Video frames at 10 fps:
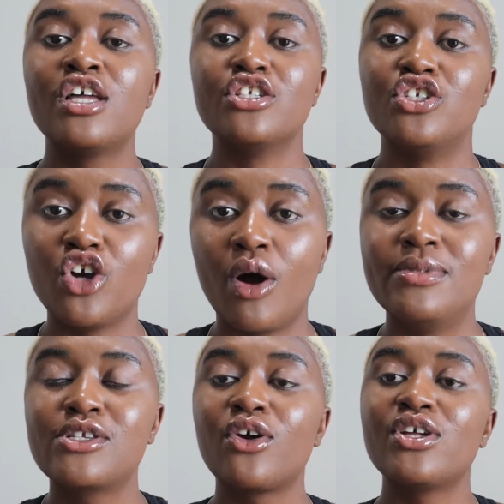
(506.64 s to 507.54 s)

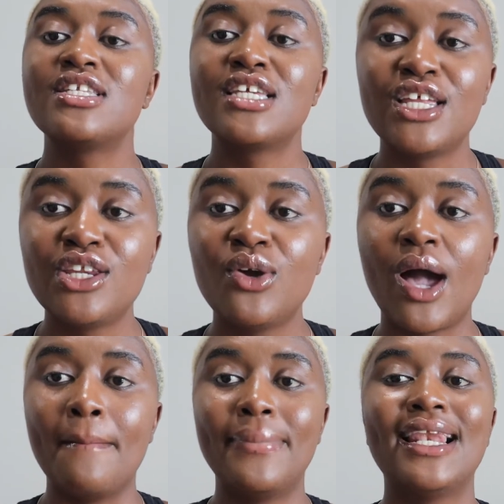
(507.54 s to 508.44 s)

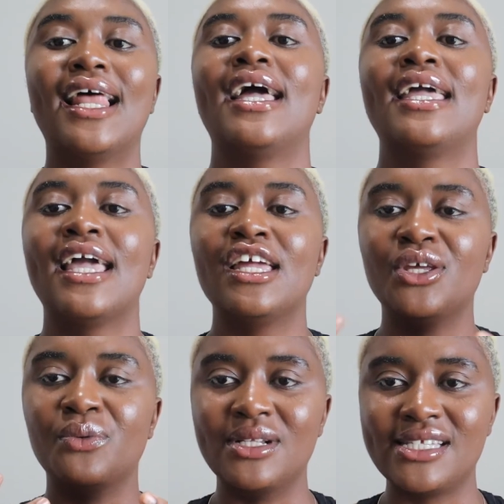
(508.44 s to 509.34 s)
and
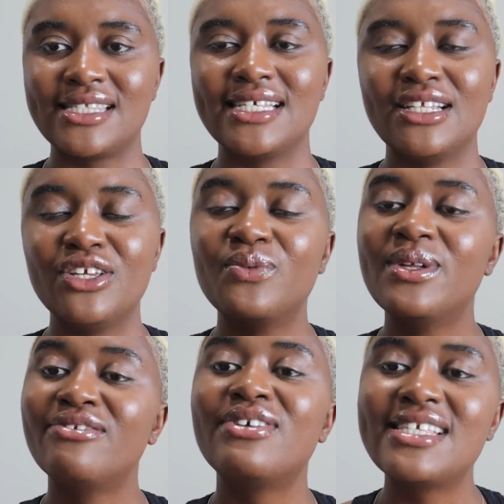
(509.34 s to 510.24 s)
you
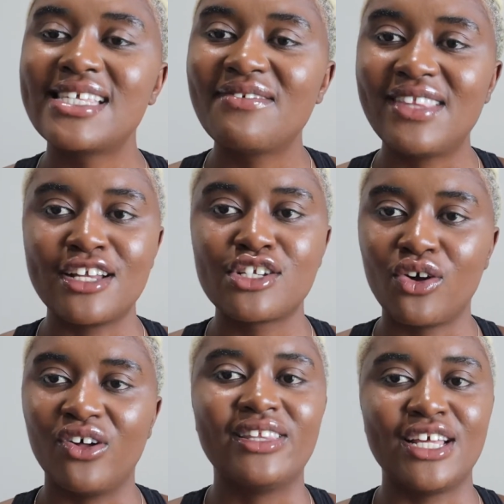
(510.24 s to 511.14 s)
will receive that
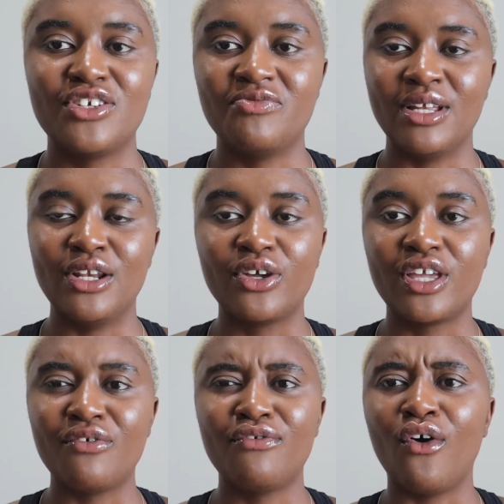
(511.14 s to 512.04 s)
call that you've been
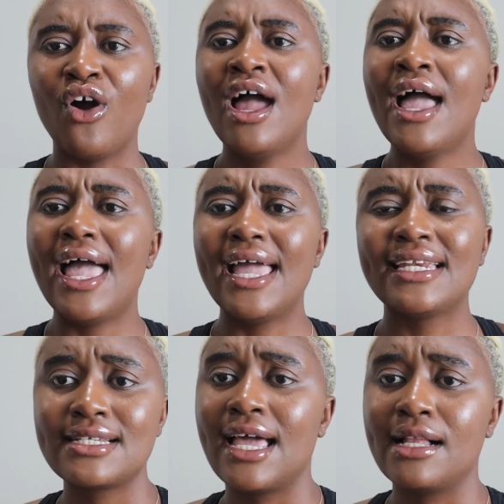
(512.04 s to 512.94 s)
looking for. And
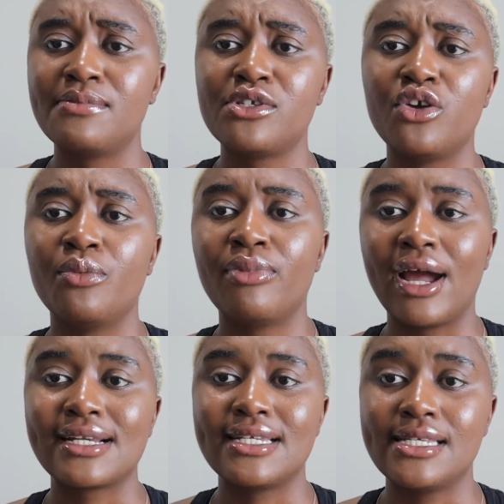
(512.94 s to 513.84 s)
that helps you
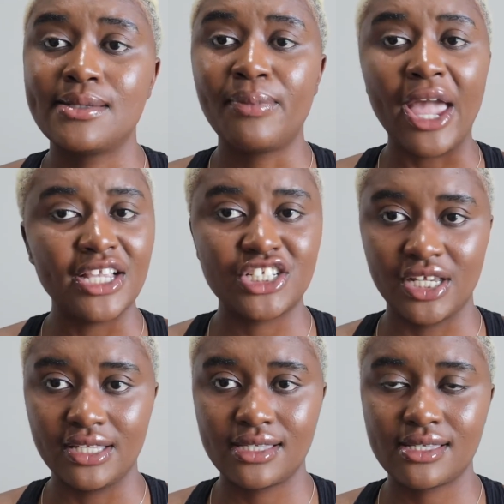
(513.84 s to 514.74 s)
practice
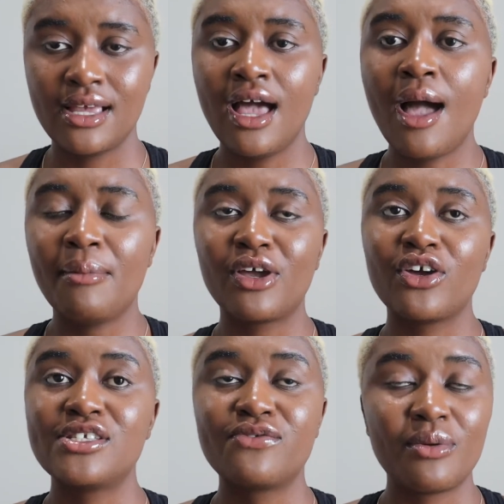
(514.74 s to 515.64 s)
patience.
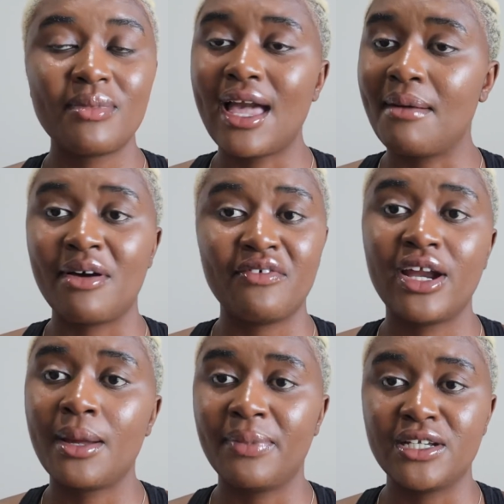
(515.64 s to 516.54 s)
Because for me, I'm a
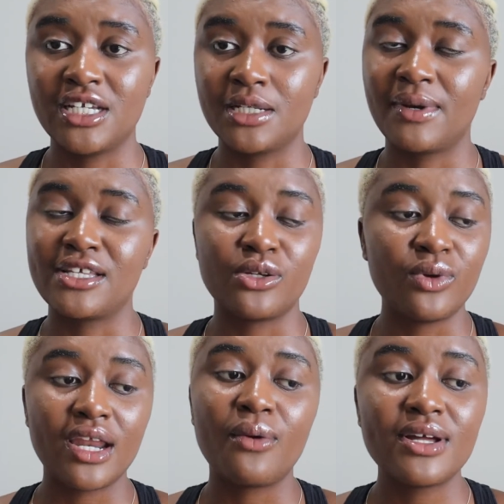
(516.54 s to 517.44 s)
very impatient person.
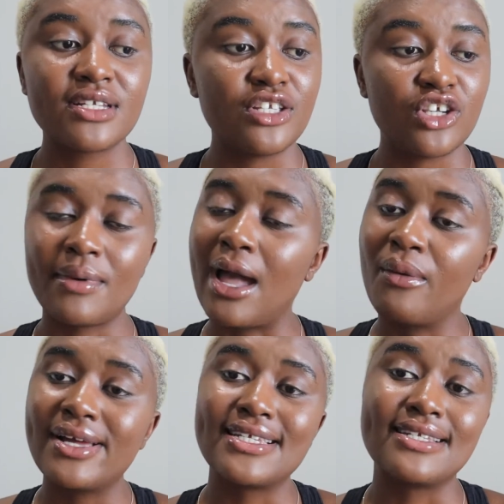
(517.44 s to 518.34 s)
When I want a job, I
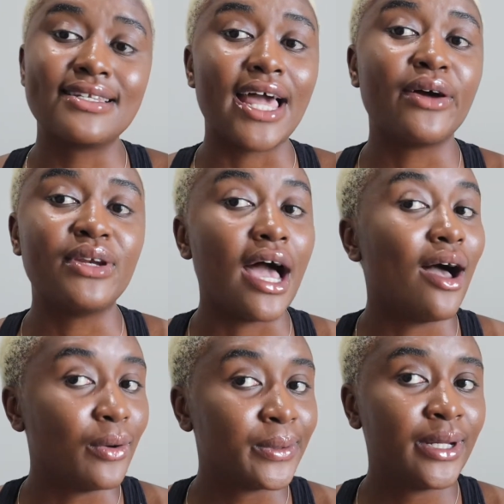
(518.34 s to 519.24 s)
want it
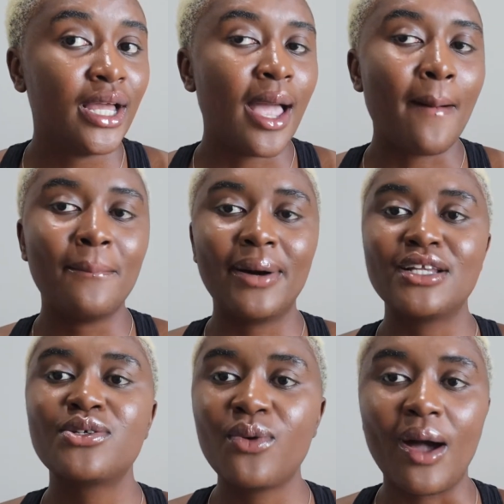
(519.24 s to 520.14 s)
now.
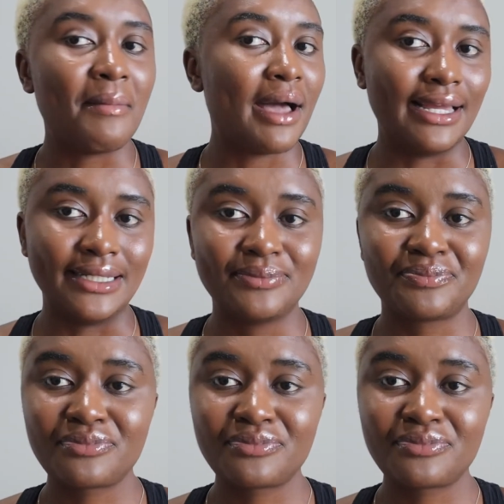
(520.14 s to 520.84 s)
But who am I?